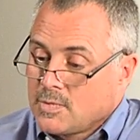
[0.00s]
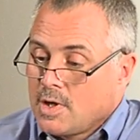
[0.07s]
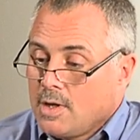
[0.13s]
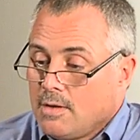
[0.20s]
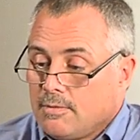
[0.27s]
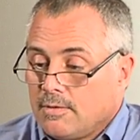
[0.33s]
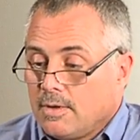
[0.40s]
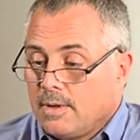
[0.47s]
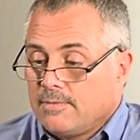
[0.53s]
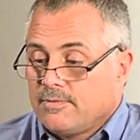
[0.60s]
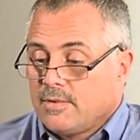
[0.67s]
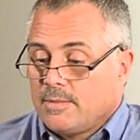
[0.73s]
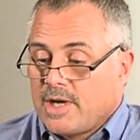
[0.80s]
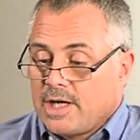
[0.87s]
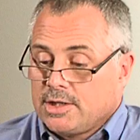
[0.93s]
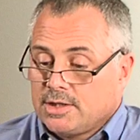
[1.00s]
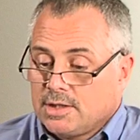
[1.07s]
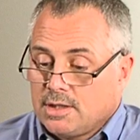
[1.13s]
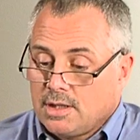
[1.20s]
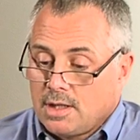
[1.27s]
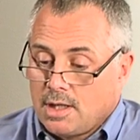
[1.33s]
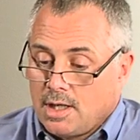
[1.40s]
For information
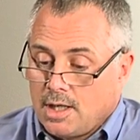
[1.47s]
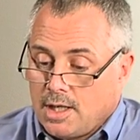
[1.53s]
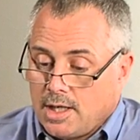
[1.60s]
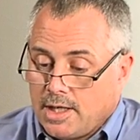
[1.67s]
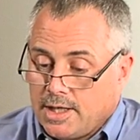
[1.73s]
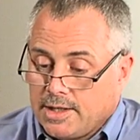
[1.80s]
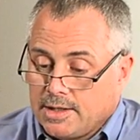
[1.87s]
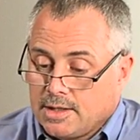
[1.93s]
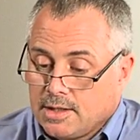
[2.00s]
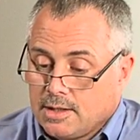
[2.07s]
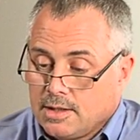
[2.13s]
on